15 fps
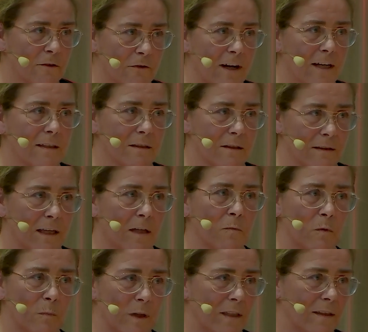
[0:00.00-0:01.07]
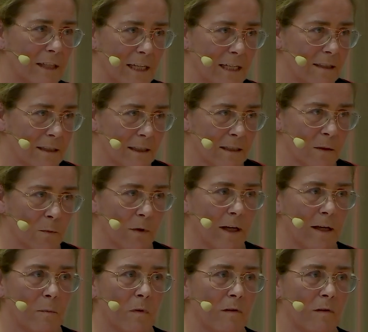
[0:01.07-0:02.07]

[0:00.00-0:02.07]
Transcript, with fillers: drugs. So that would be the easiest way.